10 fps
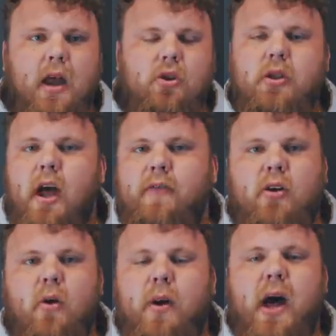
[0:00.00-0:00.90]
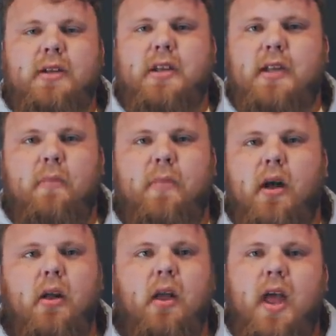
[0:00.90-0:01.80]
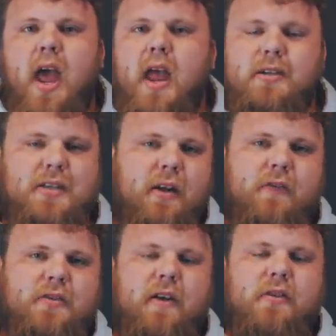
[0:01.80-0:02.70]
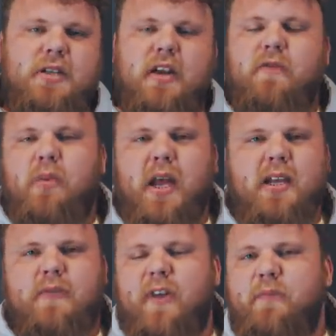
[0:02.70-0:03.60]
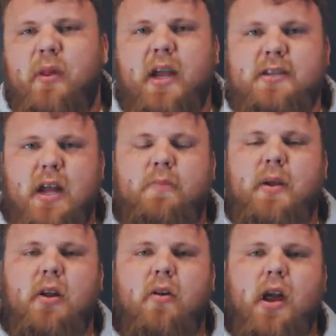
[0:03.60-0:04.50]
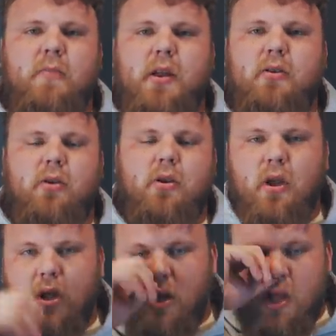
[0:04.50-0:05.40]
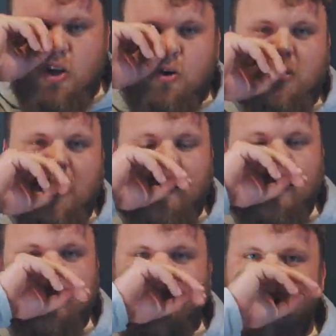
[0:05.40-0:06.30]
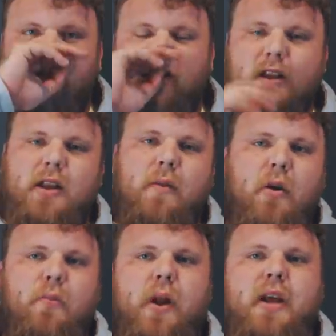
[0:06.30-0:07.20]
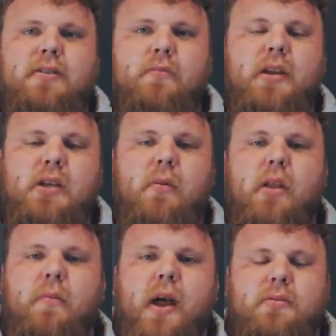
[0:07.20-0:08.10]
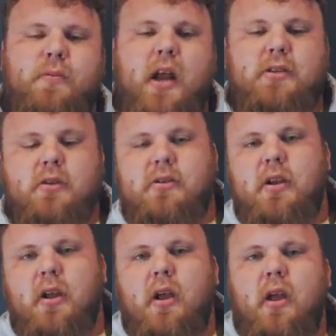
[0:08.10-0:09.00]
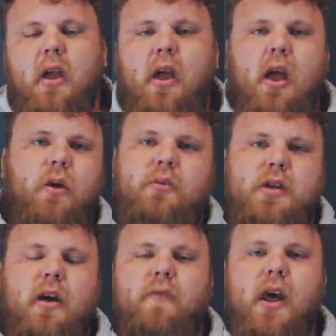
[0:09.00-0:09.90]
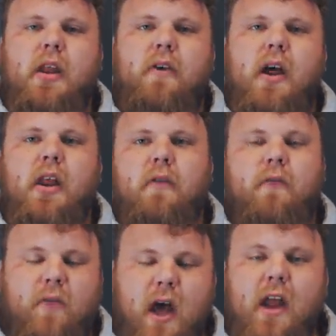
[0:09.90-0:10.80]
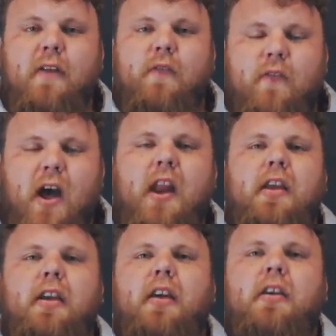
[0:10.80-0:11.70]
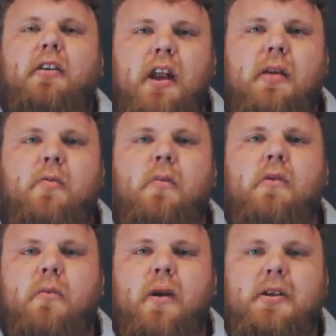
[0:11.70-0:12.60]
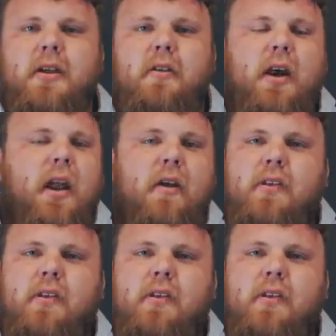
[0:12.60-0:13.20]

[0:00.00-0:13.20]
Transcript: I knew that if I got past the dumbbell in 6th place, 5th place, I'd been all right. But to, you know, come to the top 4 in dumbbell press and beat some of the best pressers, it was a very, very, very, very great moment for myself. I loved